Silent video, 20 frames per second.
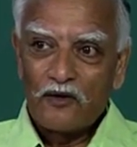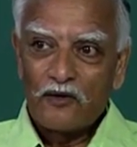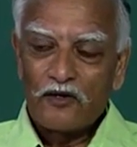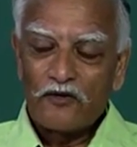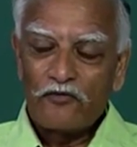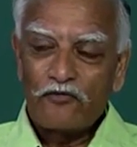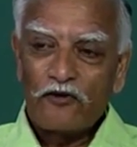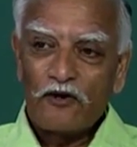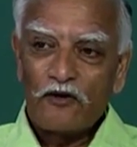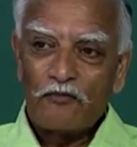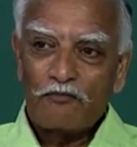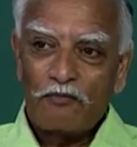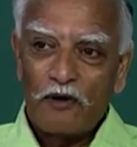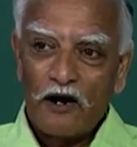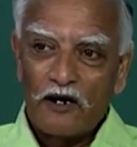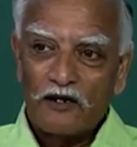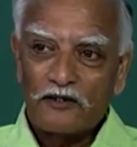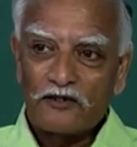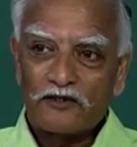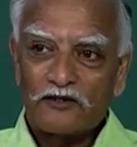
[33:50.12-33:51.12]
Different
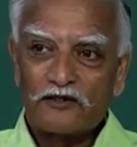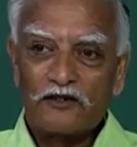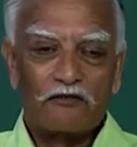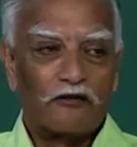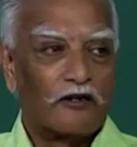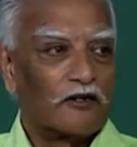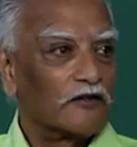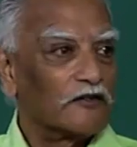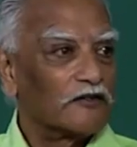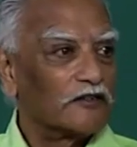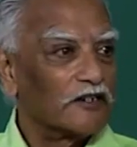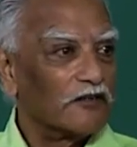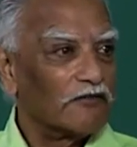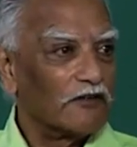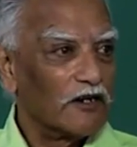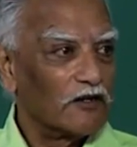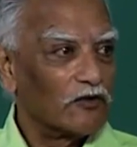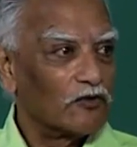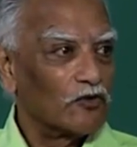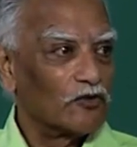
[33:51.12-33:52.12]
parts, there were
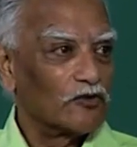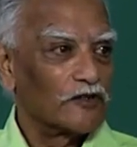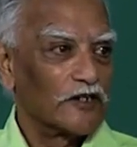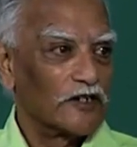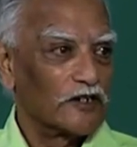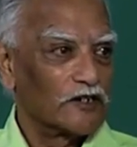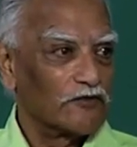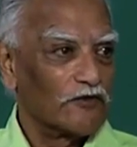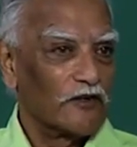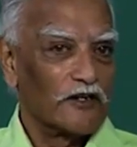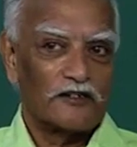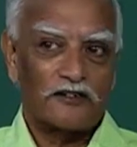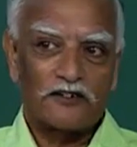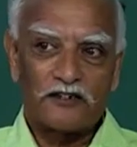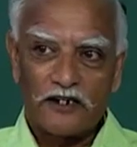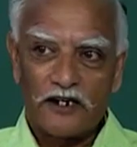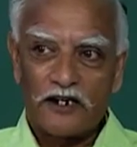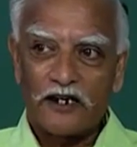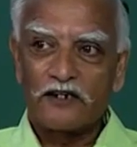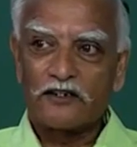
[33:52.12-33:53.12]
several Crusades, first,
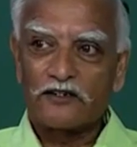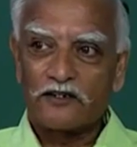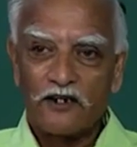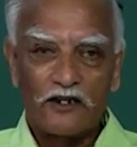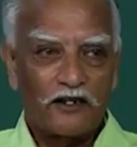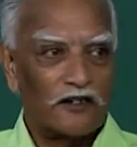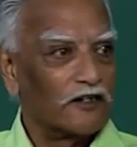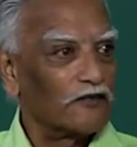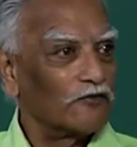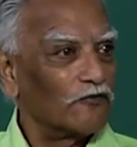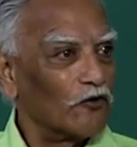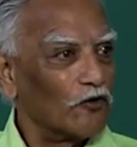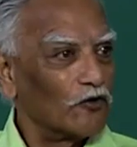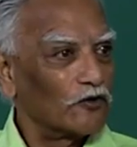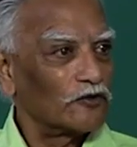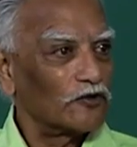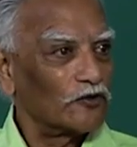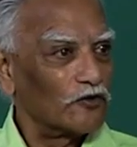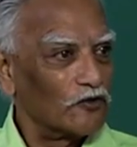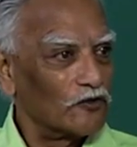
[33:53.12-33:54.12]
second, third and
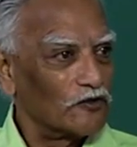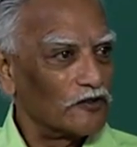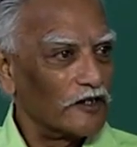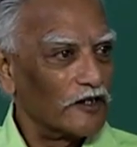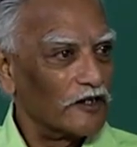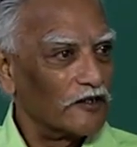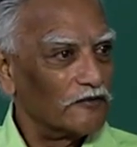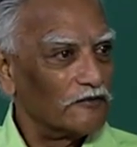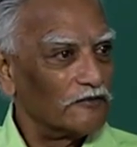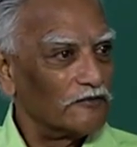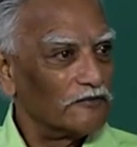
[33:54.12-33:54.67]
fourth Crusade